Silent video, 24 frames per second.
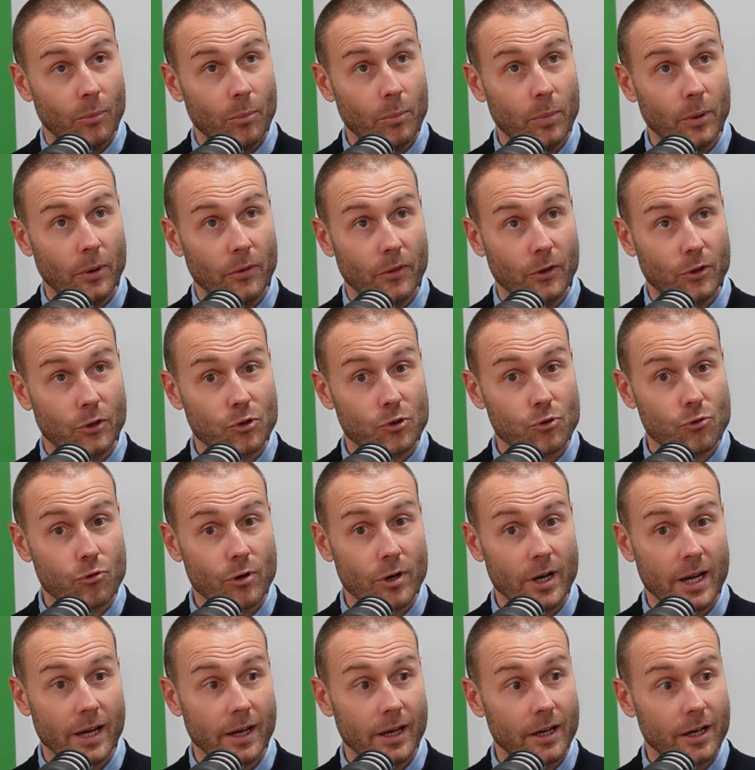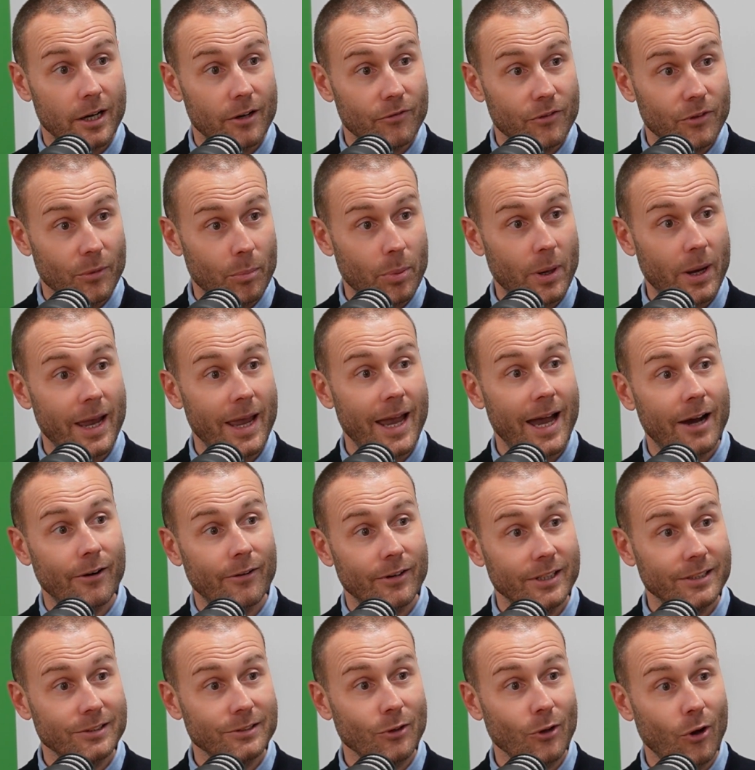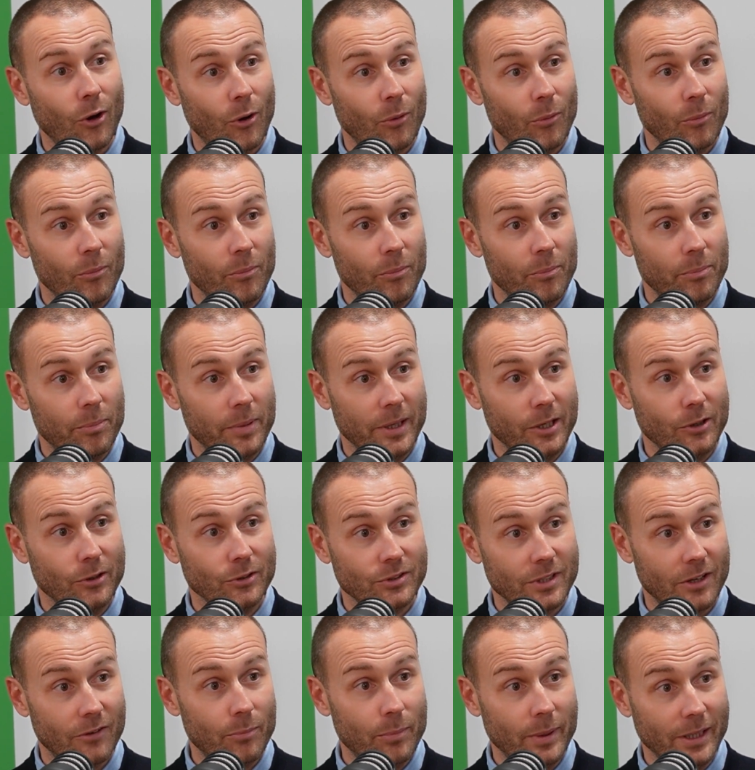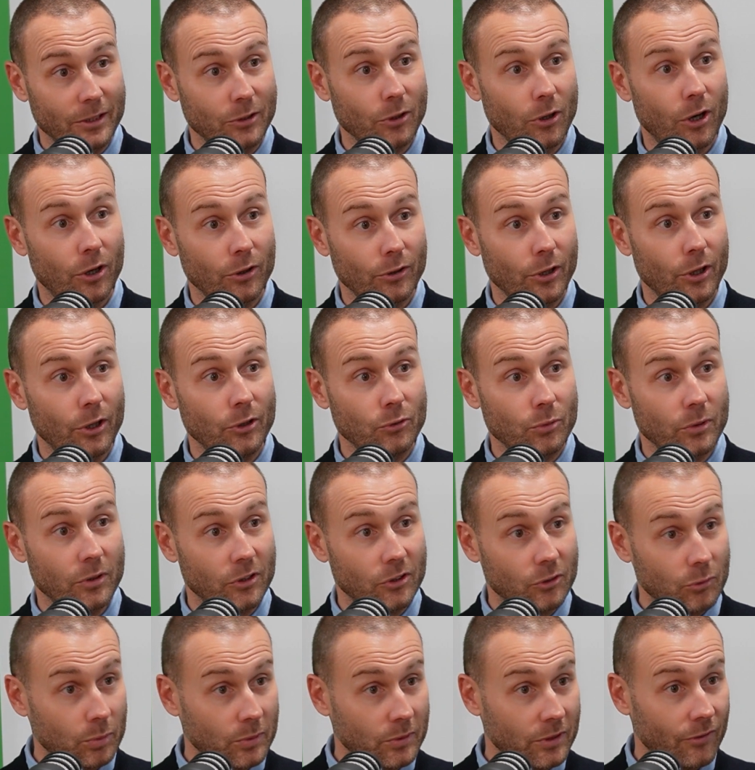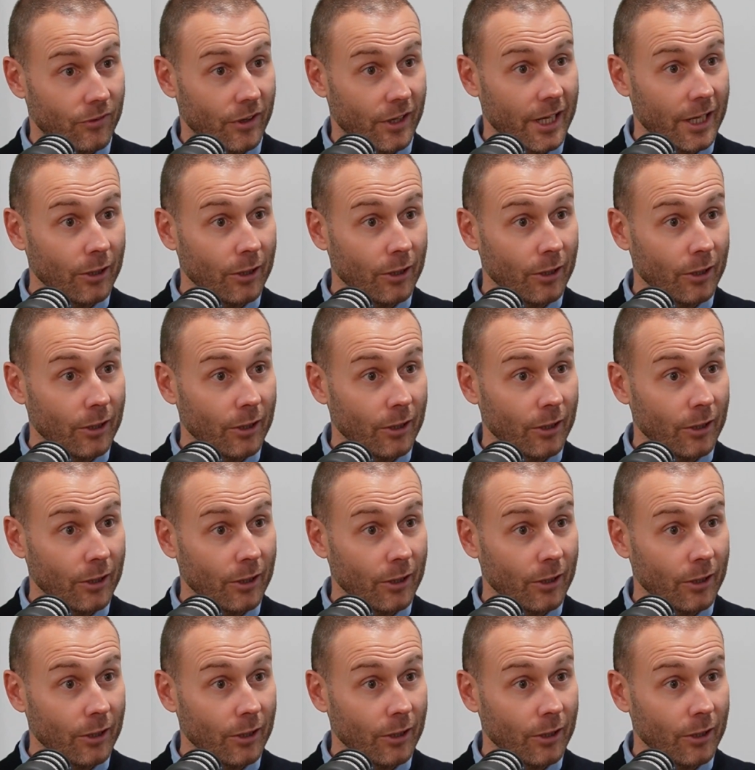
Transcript: But the trigger of the payout is not because they've been diagnosed with a specific